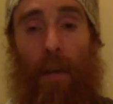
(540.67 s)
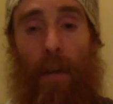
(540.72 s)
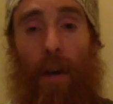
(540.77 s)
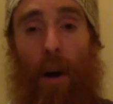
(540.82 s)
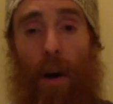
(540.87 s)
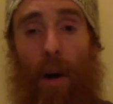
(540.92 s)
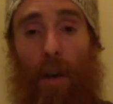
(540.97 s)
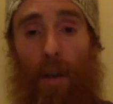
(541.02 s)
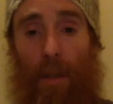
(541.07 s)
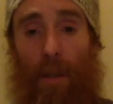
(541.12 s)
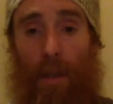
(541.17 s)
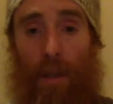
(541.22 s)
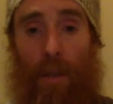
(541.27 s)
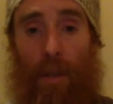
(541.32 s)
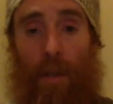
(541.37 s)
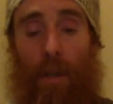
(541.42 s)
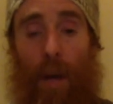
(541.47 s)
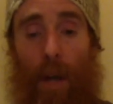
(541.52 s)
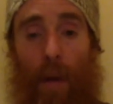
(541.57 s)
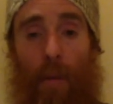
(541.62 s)
calls
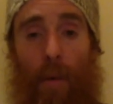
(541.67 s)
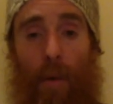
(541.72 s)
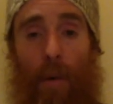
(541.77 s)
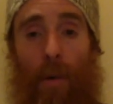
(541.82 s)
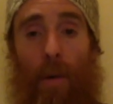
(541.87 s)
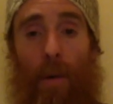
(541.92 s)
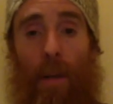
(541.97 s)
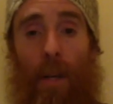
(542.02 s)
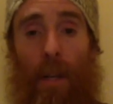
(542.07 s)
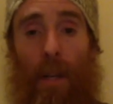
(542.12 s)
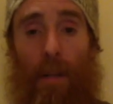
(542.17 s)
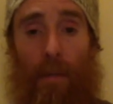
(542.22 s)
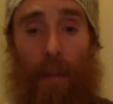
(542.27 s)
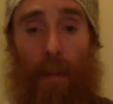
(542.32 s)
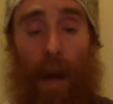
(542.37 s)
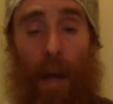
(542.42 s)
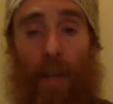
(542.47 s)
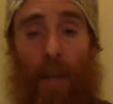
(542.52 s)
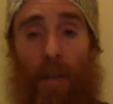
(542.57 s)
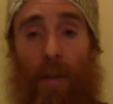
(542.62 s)
Shaul his
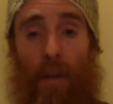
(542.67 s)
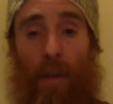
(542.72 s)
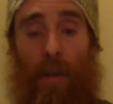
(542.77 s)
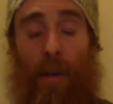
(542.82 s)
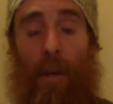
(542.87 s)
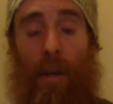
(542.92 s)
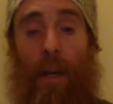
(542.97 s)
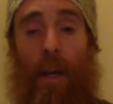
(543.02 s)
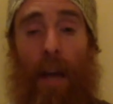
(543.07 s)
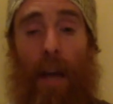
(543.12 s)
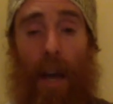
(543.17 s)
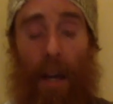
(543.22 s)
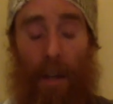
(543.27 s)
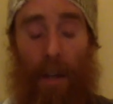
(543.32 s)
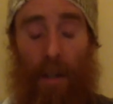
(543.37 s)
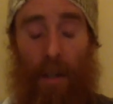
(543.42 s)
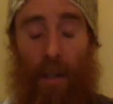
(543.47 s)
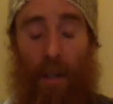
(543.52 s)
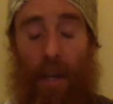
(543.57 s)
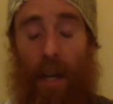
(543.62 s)
master
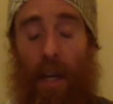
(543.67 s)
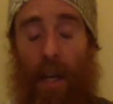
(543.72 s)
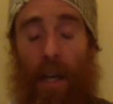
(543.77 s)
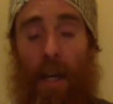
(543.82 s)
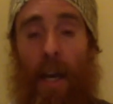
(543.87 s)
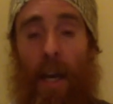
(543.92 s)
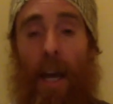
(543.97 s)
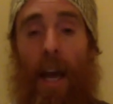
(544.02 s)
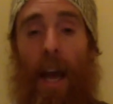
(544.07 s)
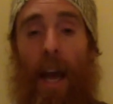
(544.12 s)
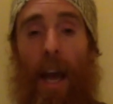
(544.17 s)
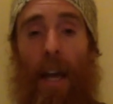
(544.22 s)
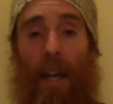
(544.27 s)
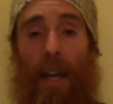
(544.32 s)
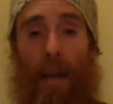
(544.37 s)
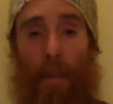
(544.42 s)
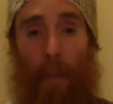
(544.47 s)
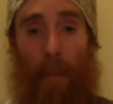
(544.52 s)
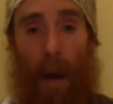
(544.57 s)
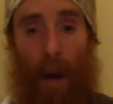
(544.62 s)
and his king, and
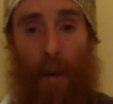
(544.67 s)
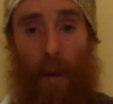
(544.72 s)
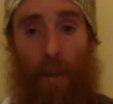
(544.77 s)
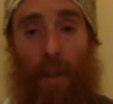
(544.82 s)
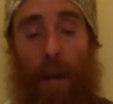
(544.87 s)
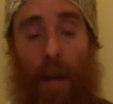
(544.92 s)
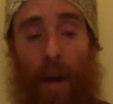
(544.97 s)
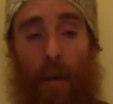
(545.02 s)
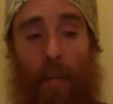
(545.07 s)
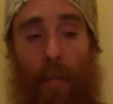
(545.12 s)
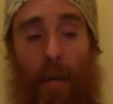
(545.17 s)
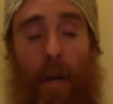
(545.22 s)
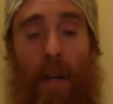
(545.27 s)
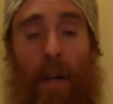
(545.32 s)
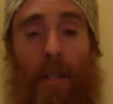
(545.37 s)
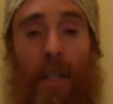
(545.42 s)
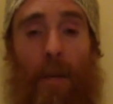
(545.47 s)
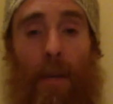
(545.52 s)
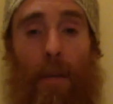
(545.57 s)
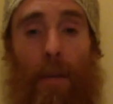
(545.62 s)
he bows down
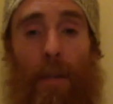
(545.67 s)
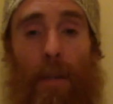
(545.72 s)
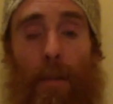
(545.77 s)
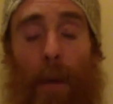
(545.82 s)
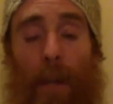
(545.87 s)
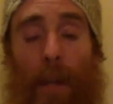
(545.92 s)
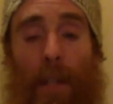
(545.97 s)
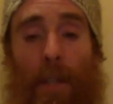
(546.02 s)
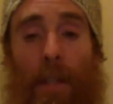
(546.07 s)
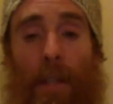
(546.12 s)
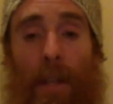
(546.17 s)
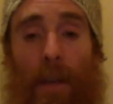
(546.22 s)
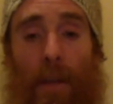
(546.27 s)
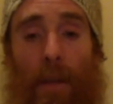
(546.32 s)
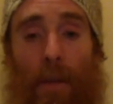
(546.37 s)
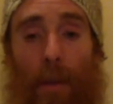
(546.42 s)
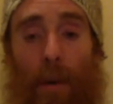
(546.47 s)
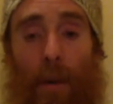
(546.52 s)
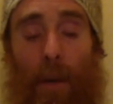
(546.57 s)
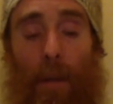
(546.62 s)
because he respected the
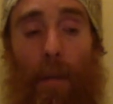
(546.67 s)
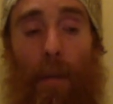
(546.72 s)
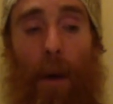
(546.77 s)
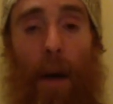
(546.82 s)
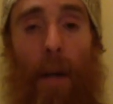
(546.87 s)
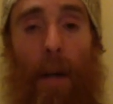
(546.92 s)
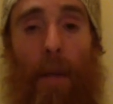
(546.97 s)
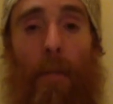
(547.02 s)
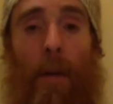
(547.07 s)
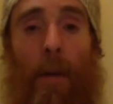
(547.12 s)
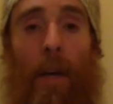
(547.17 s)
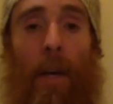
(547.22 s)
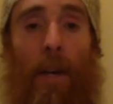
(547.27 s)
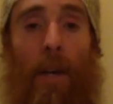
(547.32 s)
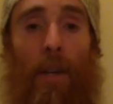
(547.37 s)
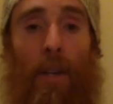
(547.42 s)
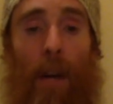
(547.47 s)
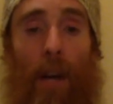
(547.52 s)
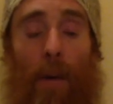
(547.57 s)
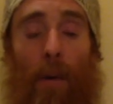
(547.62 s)
authority upon him.
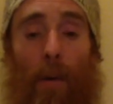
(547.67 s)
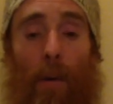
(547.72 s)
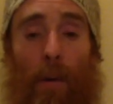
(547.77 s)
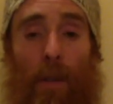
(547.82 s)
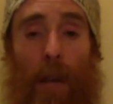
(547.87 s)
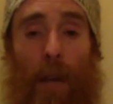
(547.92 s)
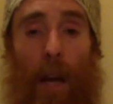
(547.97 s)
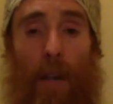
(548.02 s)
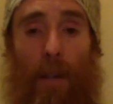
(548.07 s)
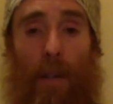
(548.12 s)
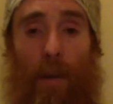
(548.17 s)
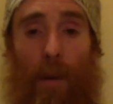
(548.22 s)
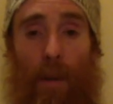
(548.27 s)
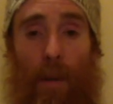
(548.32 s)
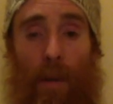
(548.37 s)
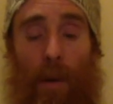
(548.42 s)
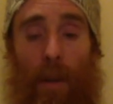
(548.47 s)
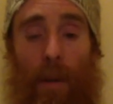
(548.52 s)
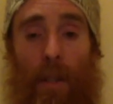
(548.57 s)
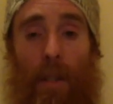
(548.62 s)
Shaul was also
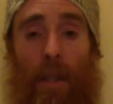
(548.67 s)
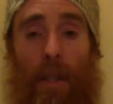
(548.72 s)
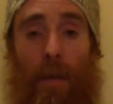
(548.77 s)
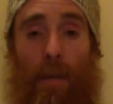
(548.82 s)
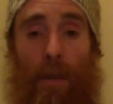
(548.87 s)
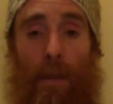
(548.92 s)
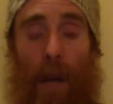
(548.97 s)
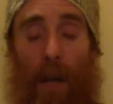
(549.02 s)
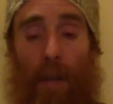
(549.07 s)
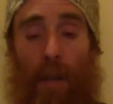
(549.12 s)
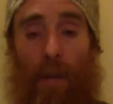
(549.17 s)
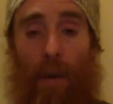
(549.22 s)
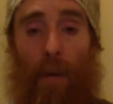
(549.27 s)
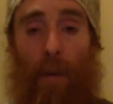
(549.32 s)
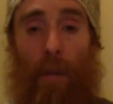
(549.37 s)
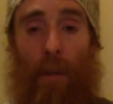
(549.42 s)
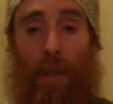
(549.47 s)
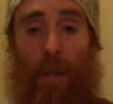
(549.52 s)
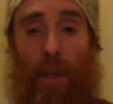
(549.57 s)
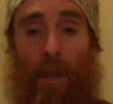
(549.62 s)
anointed. He was also a
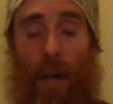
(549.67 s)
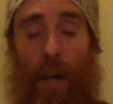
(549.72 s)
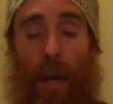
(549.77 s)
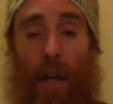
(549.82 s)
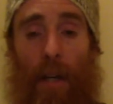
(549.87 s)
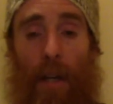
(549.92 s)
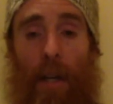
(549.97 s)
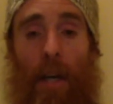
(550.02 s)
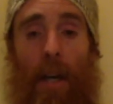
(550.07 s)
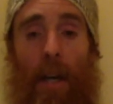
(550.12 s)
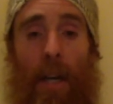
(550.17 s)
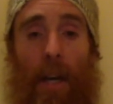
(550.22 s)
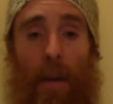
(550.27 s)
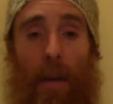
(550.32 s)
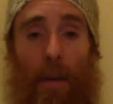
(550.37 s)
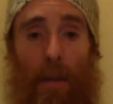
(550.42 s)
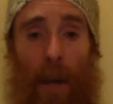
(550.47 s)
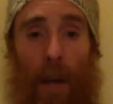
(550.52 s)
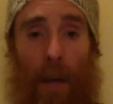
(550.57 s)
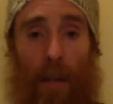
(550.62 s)
Mashiach. He
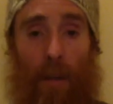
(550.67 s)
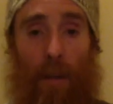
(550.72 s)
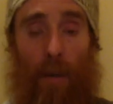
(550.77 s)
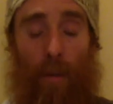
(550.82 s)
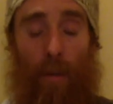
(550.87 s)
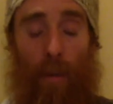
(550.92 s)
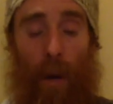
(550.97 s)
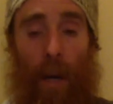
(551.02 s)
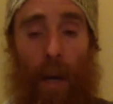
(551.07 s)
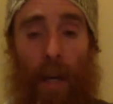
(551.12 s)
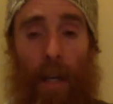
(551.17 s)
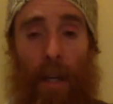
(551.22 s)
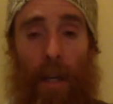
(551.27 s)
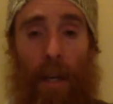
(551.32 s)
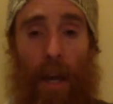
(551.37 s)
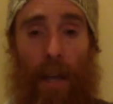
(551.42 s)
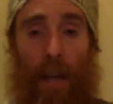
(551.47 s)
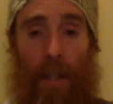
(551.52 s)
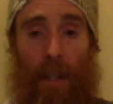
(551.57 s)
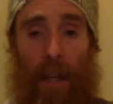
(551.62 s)
was also
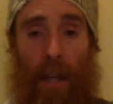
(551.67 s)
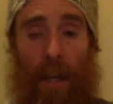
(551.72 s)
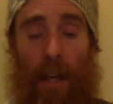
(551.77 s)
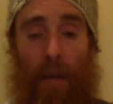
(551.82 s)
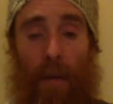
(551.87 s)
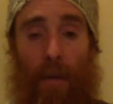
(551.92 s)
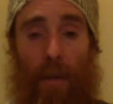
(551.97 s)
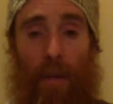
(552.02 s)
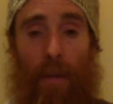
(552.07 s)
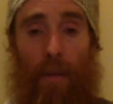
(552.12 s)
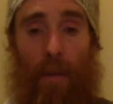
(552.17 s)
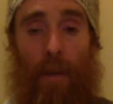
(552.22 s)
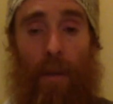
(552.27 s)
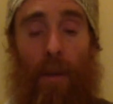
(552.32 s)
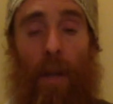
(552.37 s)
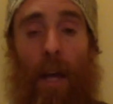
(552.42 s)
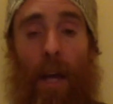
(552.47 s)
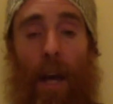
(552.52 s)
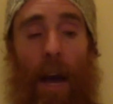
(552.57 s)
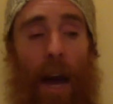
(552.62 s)
reigning as king of Israel.
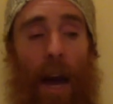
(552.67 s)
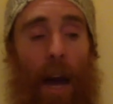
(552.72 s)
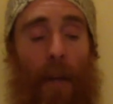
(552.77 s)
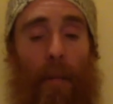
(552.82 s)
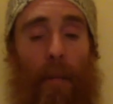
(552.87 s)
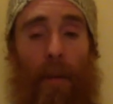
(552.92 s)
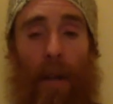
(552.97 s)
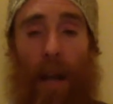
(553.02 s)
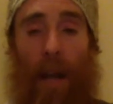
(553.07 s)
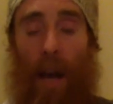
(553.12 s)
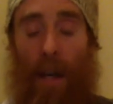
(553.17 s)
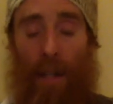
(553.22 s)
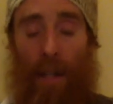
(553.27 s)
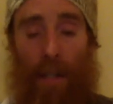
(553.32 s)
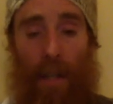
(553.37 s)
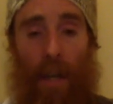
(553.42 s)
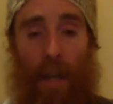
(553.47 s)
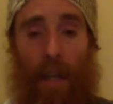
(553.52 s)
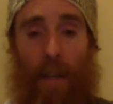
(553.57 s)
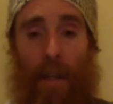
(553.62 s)
I'm not
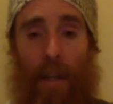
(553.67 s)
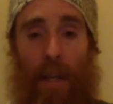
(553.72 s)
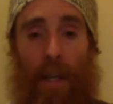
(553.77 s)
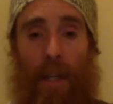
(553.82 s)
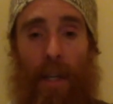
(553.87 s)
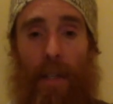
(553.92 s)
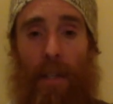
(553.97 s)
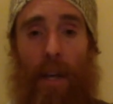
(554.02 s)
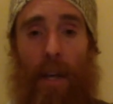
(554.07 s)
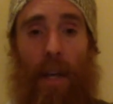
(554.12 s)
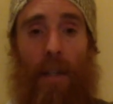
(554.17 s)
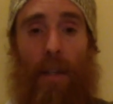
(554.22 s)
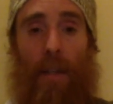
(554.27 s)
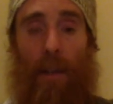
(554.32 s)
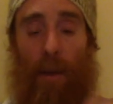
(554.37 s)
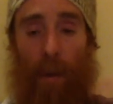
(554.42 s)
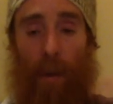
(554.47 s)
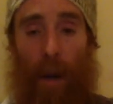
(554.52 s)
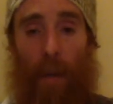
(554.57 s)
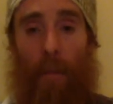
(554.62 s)
saying that he's like the
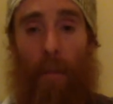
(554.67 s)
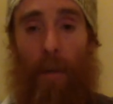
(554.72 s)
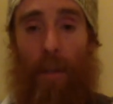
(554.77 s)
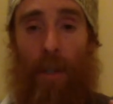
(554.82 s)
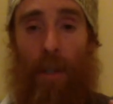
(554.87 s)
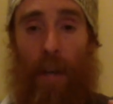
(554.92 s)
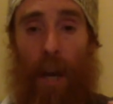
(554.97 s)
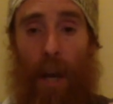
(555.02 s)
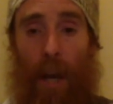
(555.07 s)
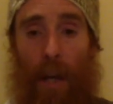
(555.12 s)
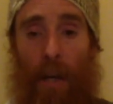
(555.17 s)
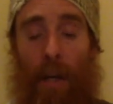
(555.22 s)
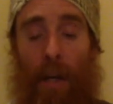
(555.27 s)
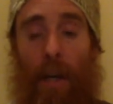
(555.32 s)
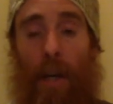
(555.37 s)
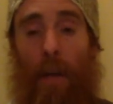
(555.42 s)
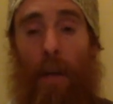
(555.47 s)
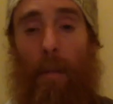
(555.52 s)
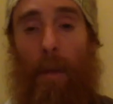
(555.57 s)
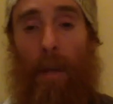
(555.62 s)
great Mashiach,
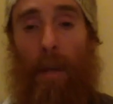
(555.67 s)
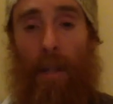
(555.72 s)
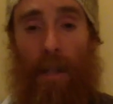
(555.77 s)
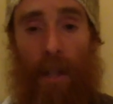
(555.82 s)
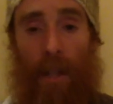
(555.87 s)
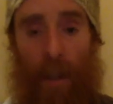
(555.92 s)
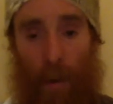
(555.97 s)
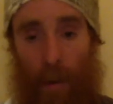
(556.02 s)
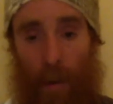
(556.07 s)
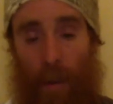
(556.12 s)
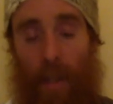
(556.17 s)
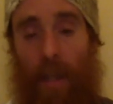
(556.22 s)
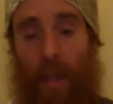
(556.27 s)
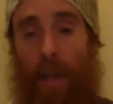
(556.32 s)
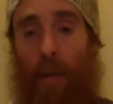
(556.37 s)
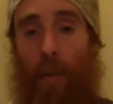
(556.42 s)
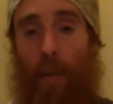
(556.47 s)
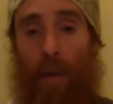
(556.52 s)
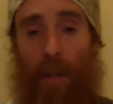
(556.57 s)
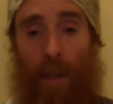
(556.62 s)
but literally
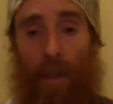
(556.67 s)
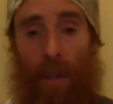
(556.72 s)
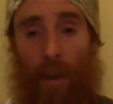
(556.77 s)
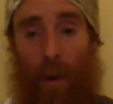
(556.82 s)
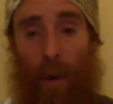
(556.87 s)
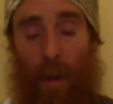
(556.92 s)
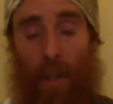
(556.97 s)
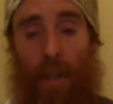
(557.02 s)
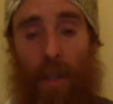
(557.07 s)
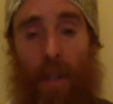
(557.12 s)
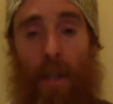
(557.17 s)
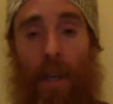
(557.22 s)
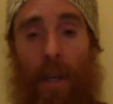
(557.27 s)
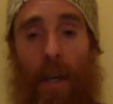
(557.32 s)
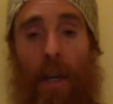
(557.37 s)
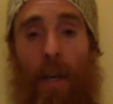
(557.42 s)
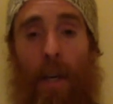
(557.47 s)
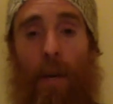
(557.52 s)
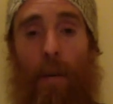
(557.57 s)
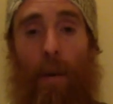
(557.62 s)
he was anointed.
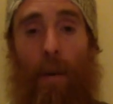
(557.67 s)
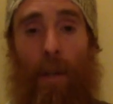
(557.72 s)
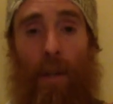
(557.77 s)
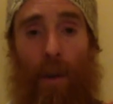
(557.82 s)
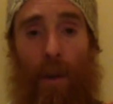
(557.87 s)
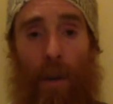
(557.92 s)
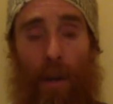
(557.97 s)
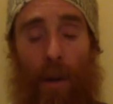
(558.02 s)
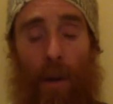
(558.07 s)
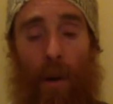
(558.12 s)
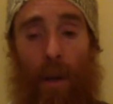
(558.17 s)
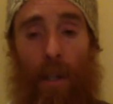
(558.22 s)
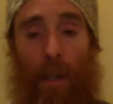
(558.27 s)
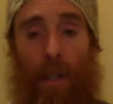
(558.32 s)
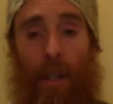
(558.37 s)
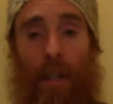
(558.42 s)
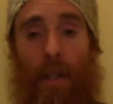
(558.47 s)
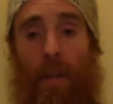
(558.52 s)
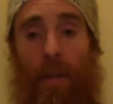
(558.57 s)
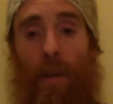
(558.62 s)
When you're
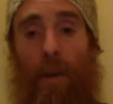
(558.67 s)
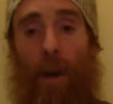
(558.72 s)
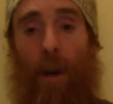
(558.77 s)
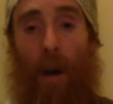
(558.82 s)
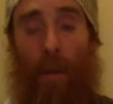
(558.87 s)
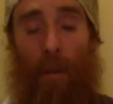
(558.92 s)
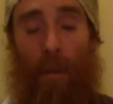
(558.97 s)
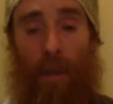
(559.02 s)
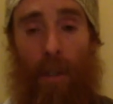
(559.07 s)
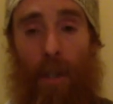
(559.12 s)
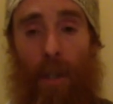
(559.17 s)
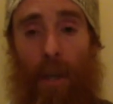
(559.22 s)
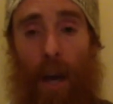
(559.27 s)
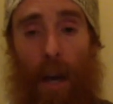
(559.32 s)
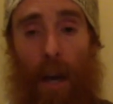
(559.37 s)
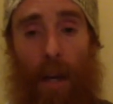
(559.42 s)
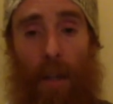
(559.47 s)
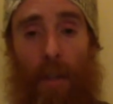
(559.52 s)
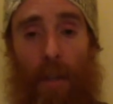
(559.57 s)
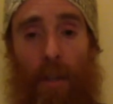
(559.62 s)
anointed, you're called
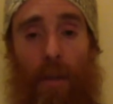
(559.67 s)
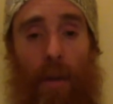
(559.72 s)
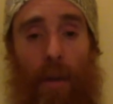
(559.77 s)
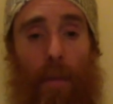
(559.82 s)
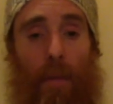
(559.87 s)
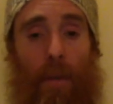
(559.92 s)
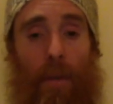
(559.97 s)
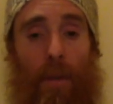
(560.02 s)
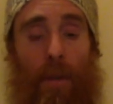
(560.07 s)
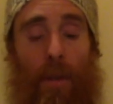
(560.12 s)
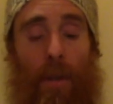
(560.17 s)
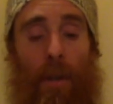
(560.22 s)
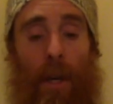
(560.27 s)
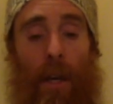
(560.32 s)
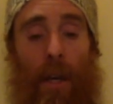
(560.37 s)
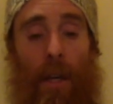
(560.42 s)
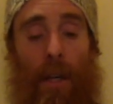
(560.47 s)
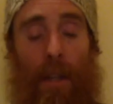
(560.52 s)
Mashiach in the scriptures.